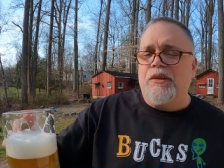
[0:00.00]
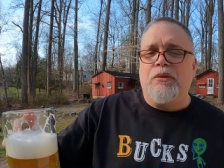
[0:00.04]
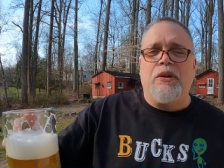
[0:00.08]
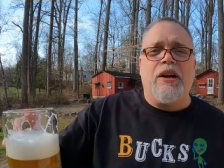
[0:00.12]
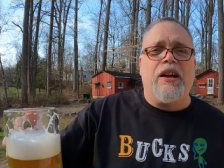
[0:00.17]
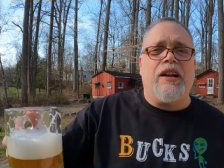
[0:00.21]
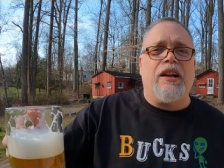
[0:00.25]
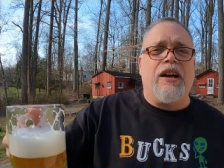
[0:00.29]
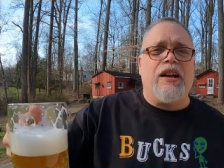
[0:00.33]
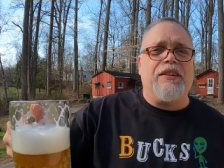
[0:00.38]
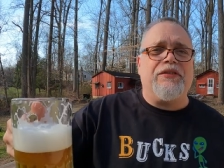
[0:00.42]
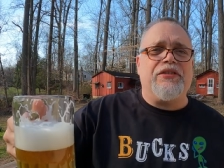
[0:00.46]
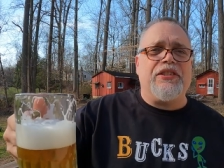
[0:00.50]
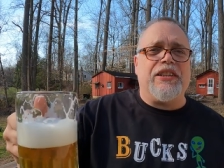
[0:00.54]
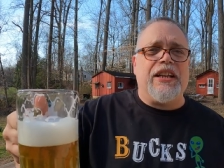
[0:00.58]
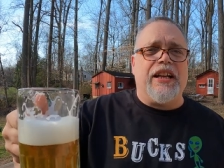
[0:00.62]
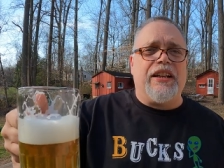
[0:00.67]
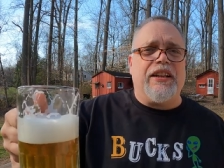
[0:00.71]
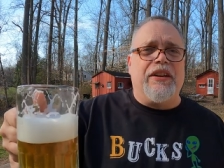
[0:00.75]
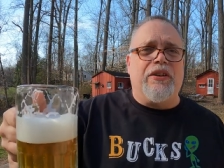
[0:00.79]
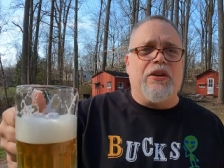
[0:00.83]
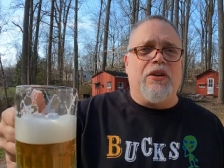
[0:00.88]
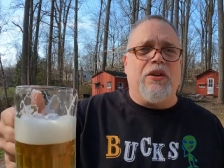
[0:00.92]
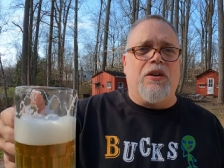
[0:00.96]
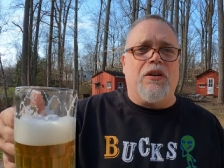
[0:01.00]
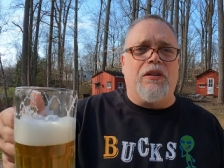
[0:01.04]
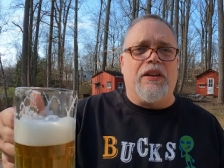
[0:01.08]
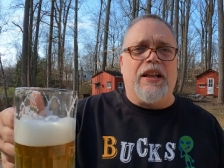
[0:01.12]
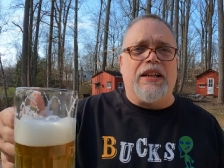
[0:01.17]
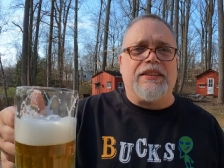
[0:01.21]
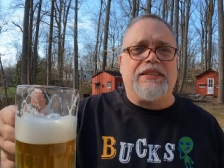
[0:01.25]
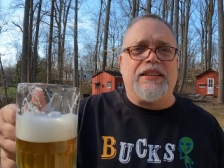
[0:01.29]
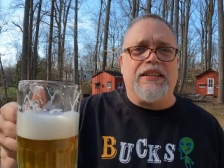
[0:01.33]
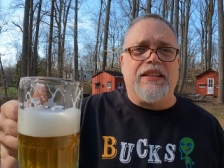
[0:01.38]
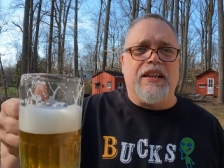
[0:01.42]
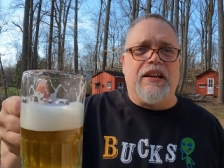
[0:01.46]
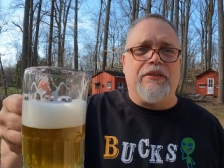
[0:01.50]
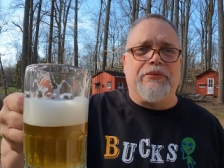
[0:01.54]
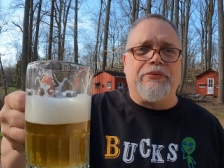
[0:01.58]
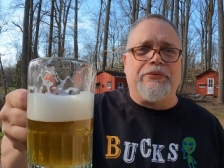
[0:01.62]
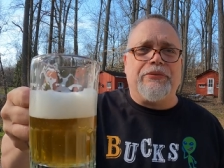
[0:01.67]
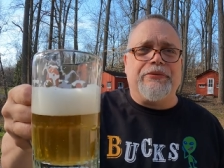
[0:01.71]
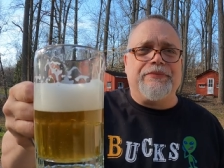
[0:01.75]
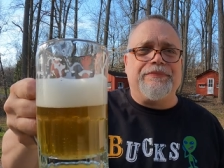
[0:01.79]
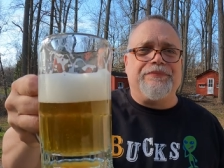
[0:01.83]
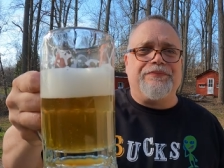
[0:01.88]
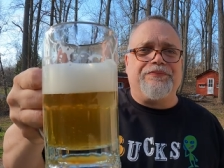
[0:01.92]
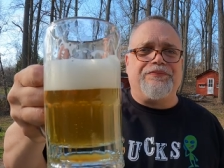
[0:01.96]
Well, I've said it all. That's
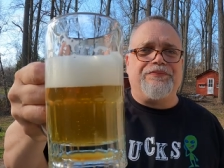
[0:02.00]
enough.